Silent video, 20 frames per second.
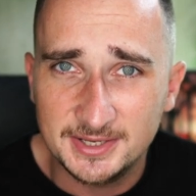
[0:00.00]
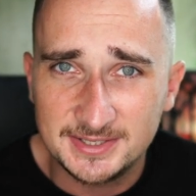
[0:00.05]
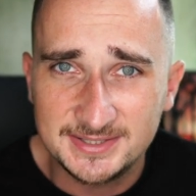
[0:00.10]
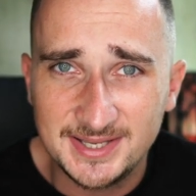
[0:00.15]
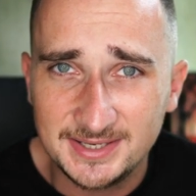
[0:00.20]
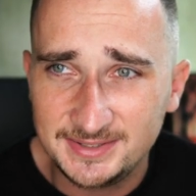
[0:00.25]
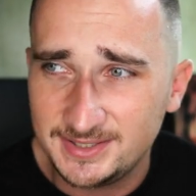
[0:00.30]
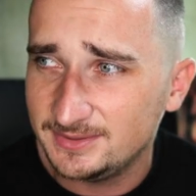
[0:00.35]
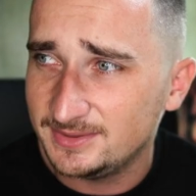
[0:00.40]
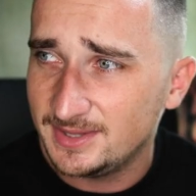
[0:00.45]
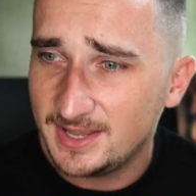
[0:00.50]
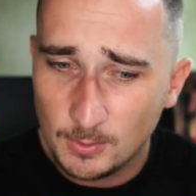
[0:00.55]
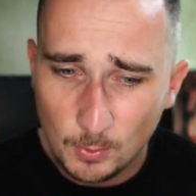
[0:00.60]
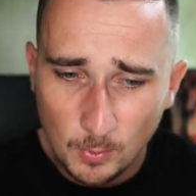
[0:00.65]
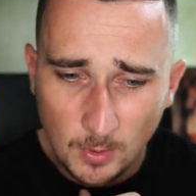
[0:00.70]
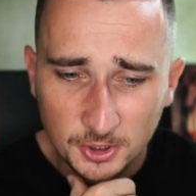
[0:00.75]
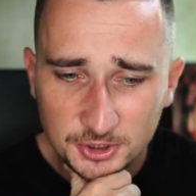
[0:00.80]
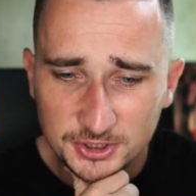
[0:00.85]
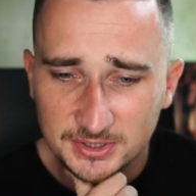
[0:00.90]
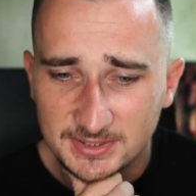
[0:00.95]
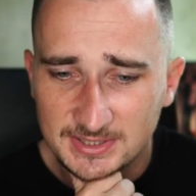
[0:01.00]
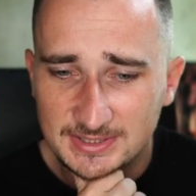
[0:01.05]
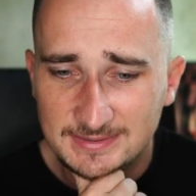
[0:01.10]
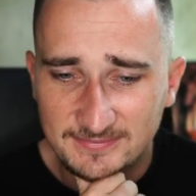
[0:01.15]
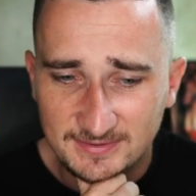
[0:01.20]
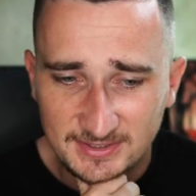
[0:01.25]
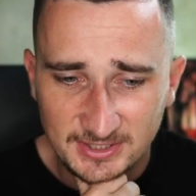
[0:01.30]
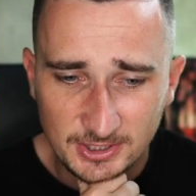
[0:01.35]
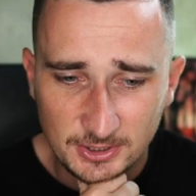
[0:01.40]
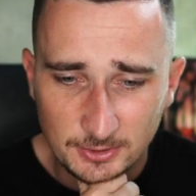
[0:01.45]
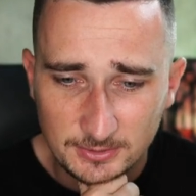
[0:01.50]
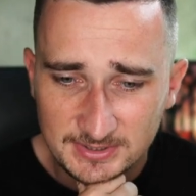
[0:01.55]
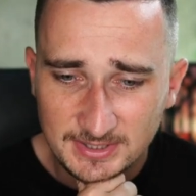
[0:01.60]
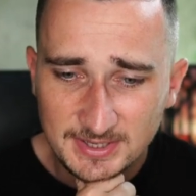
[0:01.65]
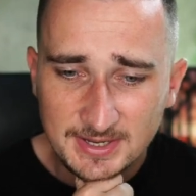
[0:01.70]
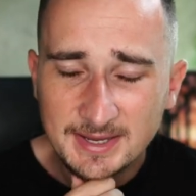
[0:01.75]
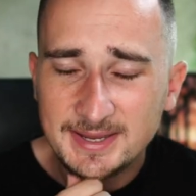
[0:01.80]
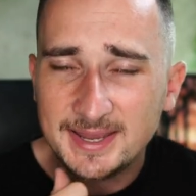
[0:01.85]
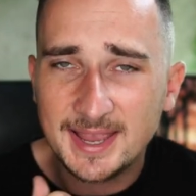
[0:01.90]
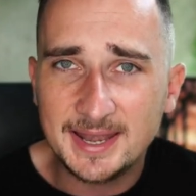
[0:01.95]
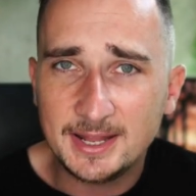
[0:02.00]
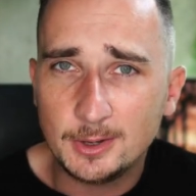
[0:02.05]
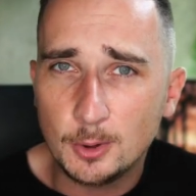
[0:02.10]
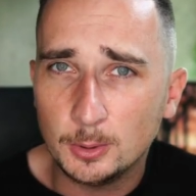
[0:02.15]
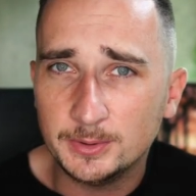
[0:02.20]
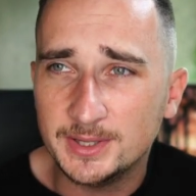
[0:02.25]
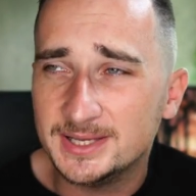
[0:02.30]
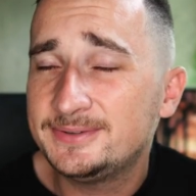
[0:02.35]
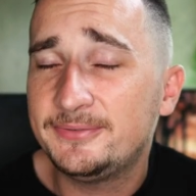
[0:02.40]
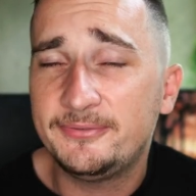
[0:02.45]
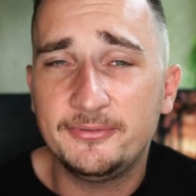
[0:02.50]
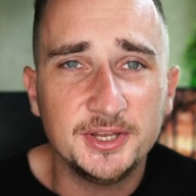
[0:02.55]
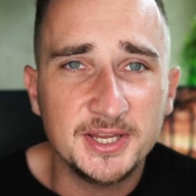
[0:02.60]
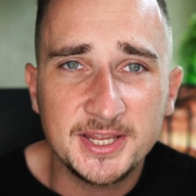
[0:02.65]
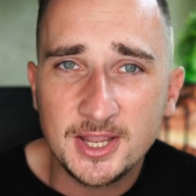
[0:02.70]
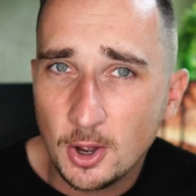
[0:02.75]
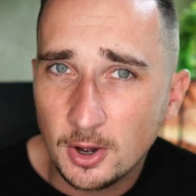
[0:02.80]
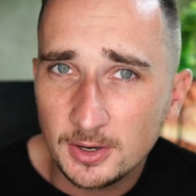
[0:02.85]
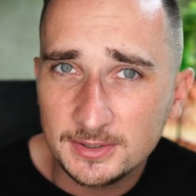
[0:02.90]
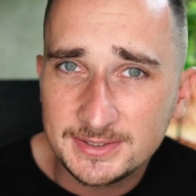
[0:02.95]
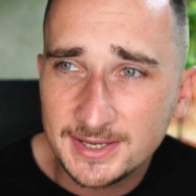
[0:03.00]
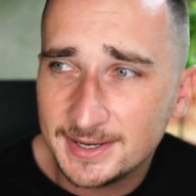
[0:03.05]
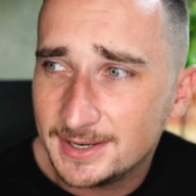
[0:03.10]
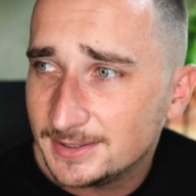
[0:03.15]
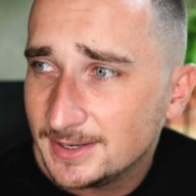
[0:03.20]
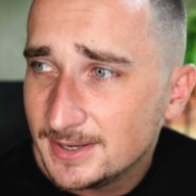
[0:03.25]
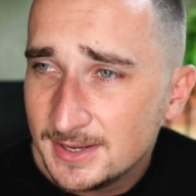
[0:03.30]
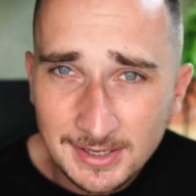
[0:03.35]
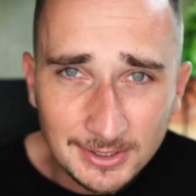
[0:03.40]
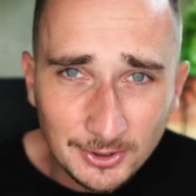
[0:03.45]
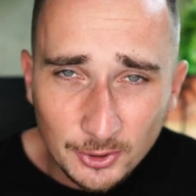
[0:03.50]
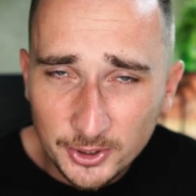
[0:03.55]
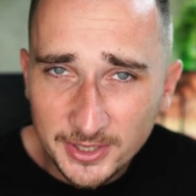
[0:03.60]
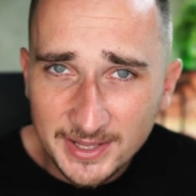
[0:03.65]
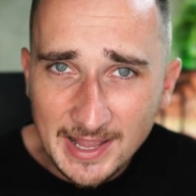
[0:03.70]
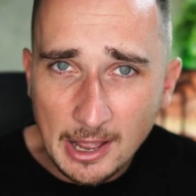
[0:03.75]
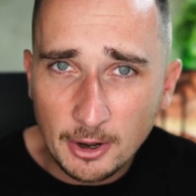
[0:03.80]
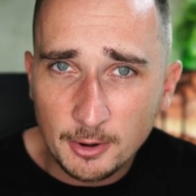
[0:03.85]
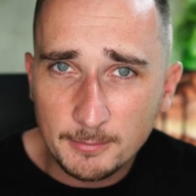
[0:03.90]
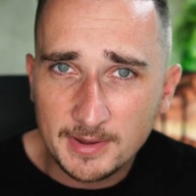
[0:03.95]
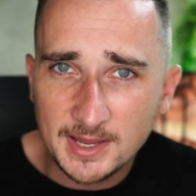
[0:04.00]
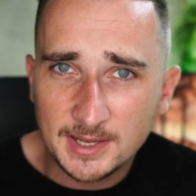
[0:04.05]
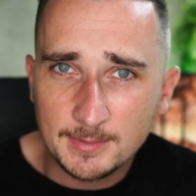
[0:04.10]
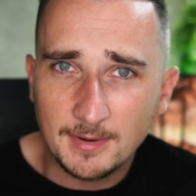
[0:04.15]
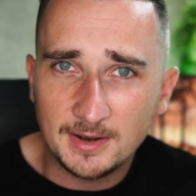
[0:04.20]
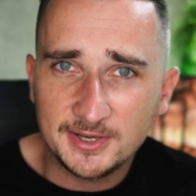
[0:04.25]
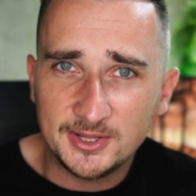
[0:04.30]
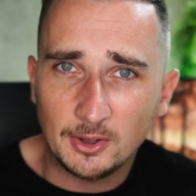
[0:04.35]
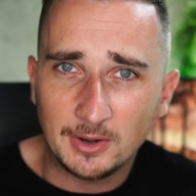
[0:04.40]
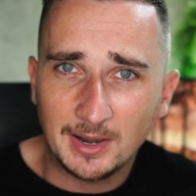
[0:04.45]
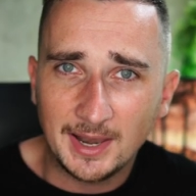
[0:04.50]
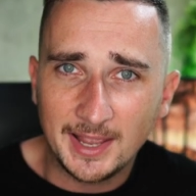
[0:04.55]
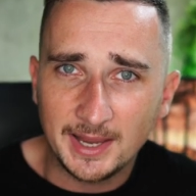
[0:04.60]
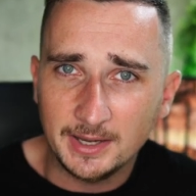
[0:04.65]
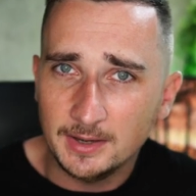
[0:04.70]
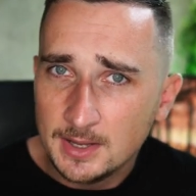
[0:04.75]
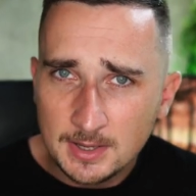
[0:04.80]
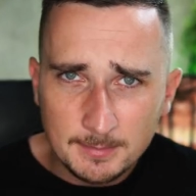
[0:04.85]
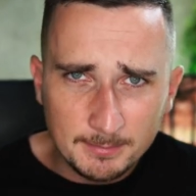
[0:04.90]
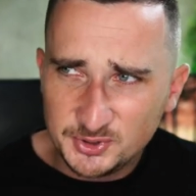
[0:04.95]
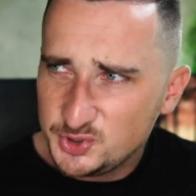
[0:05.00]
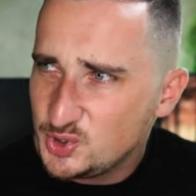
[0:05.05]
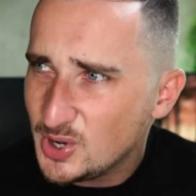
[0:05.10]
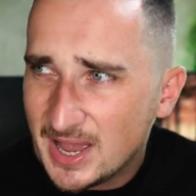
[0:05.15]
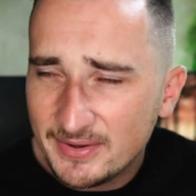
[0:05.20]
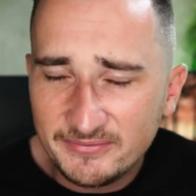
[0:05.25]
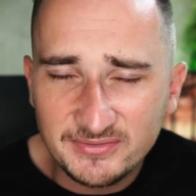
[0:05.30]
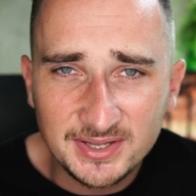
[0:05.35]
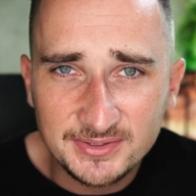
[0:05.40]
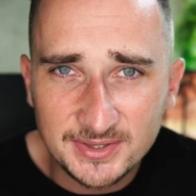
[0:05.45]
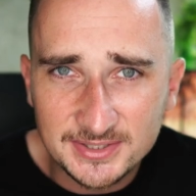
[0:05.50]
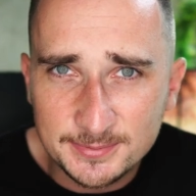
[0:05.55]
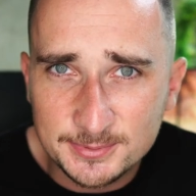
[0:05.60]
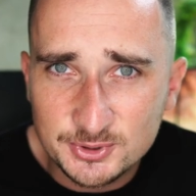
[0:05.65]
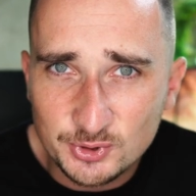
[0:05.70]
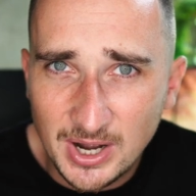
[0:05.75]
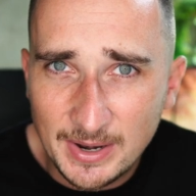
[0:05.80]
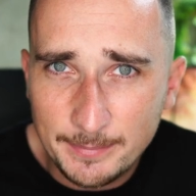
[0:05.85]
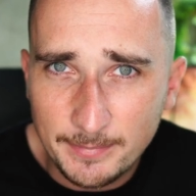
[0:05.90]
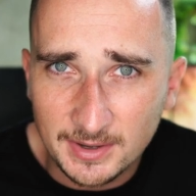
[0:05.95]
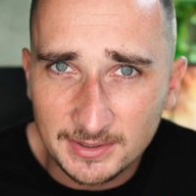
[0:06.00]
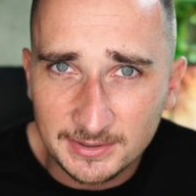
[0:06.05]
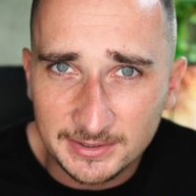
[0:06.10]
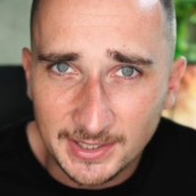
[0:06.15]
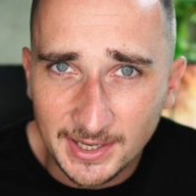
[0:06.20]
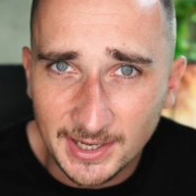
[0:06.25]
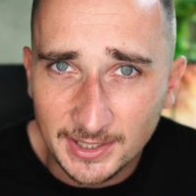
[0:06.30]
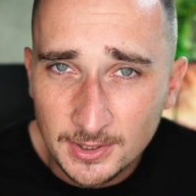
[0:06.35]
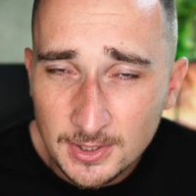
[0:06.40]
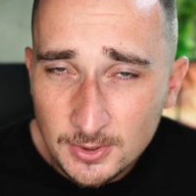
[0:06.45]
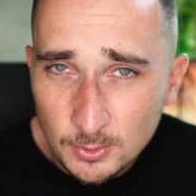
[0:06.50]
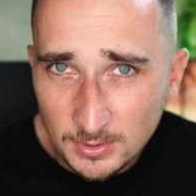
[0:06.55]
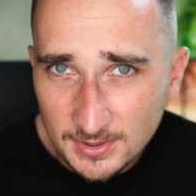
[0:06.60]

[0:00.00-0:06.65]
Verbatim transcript: You're sitting there watching these videos, getting all this free content, learning how to make money online, but you haven't hit the subscribe button yet.